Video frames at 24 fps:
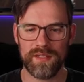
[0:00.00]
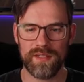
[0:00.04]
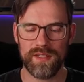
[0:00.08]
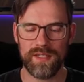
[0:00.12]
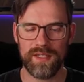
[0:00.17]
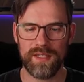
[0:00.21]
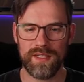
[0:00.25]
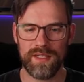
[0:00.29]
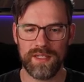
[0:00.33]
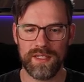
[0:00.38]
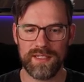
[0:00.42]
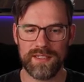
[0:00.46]

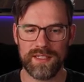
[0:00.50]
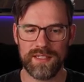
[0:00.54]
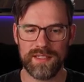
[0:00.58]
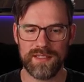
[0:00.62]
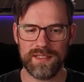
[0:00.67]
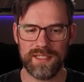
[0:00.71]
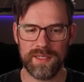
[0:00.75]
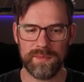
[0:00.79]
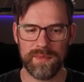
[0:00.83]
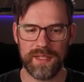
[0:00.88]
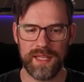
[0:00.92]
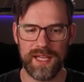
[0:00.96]
It didn't
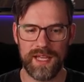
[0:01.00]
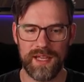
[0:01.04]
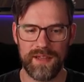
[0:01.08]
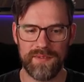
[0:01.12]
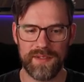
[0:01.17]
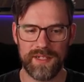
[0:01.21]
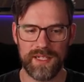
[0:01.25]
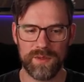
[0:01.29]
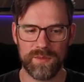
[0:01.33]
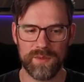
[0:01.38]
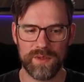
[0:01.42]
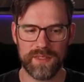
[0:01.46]
seem to have
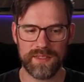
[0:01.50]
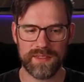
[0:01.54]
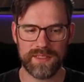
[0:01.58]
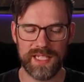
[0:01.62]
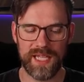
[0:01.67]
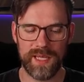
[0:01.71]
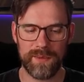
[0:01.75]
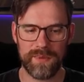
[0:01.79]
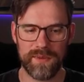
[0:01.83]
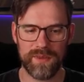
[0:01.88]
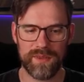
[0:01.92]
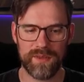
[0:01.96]
any real
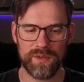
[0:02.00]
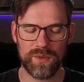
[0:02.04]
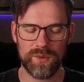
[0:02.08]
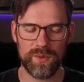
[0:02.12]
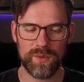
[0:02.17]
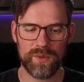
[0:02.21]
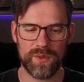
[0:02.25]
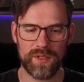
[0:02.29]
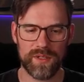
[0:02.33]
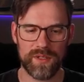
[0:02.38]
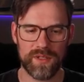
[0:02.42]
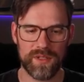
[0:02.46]
depth
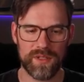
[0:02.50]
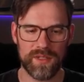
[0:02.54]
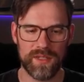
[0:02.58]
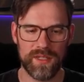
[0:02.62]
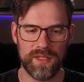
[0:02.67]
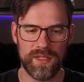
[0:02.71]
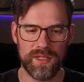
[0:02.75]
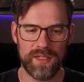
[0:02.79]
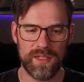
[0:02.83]
or